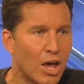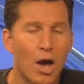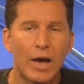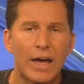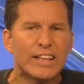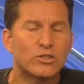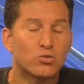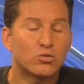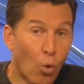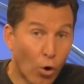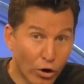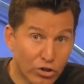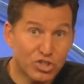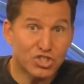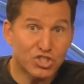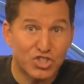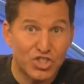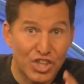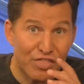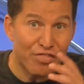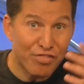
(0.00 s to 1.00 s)
It's worse
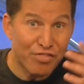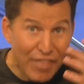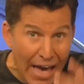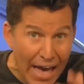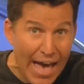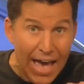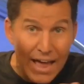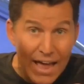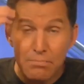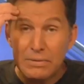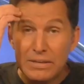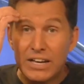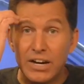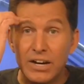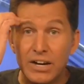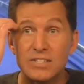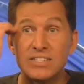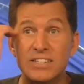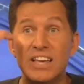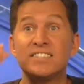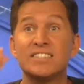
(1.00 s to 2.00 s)
than that
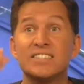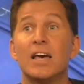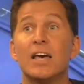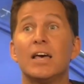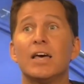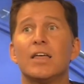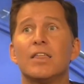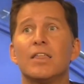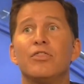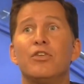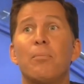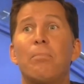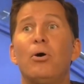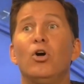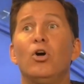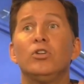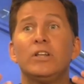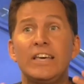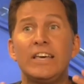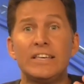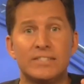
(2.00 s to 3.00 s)
because it's the
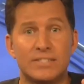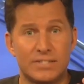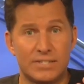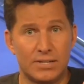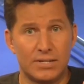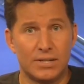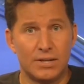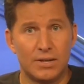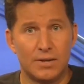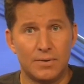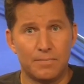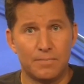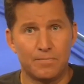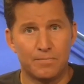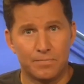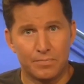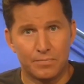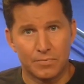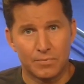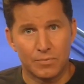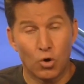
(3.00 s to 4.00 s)
police
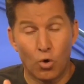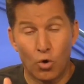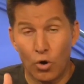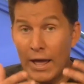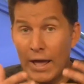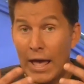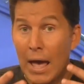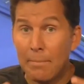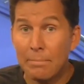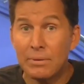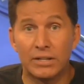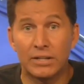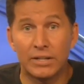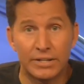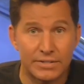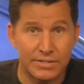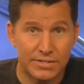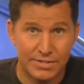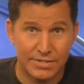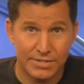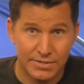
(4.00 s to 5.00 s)
or an
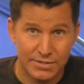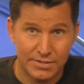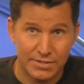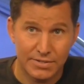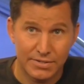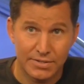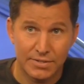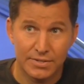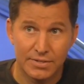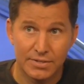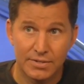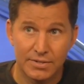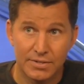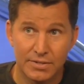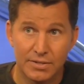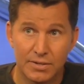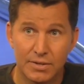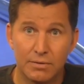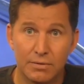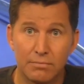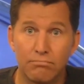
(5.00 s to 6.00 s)
ambulance
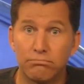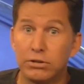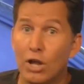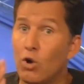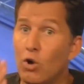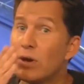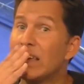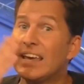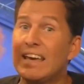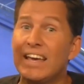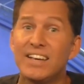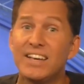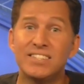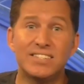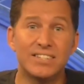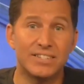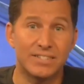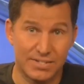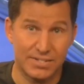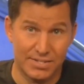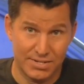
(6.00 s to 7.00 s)
blowing
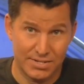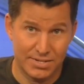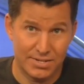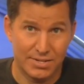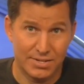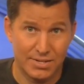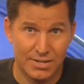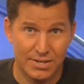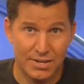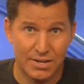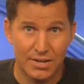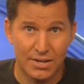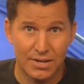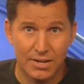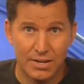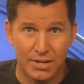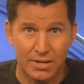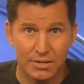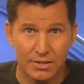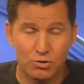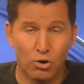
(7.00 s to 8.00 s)
kisses
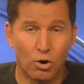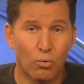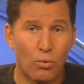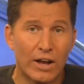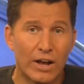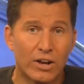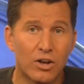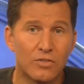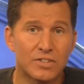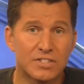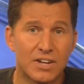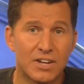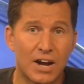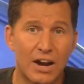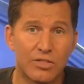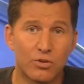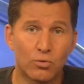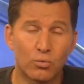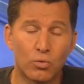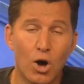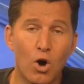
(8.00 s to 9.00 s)
to a wreck on the side of
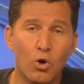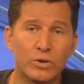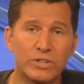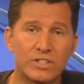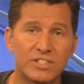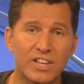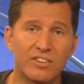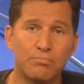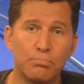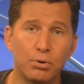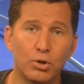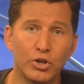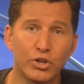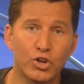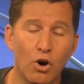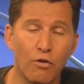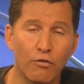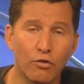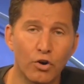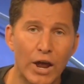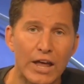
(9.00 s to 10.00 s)
the road instead of pulling
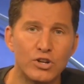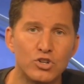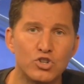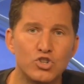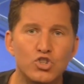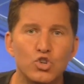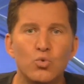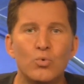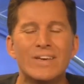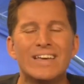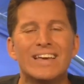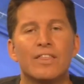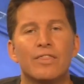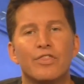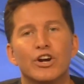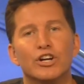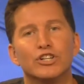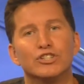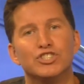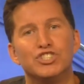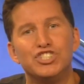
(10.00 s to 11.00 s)
over and doing
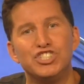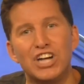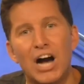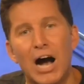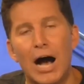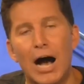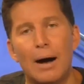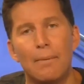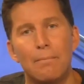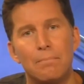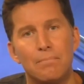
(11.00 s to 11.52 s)
their job.